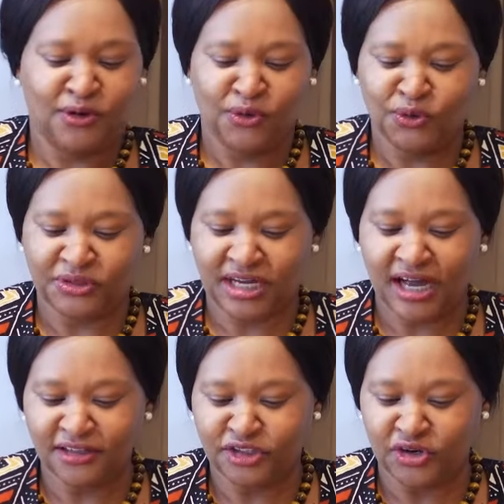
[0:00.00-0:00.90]
whose
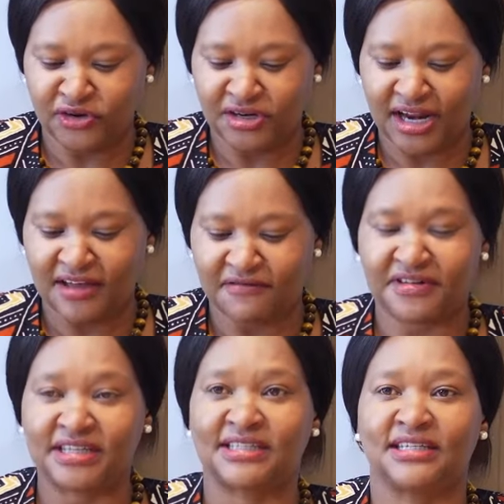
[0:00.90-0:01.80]
cultural
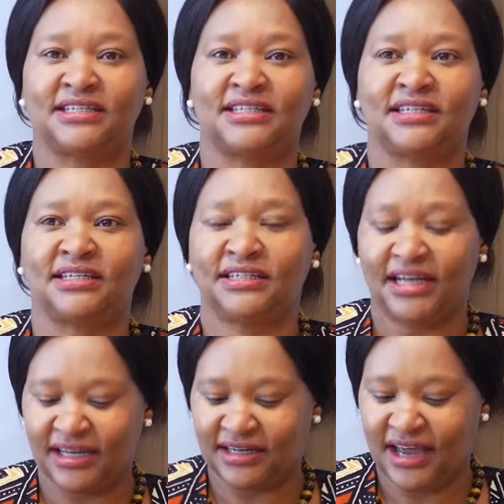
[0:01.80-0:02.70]
diversity
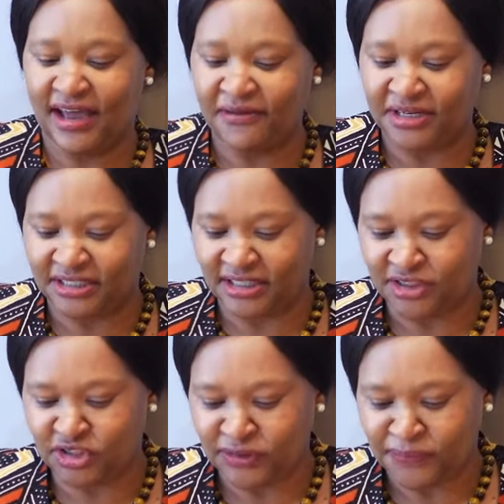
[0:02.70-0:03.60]
and
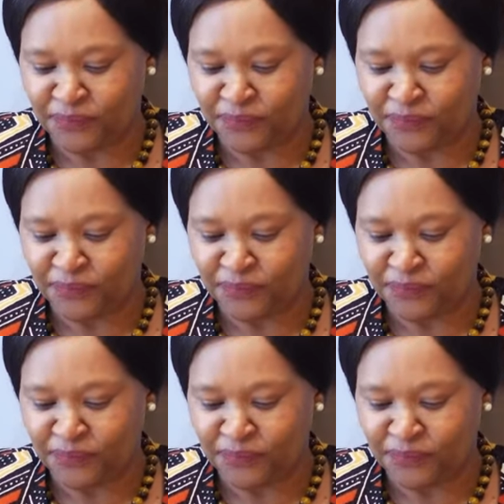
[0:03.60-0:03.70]
heritage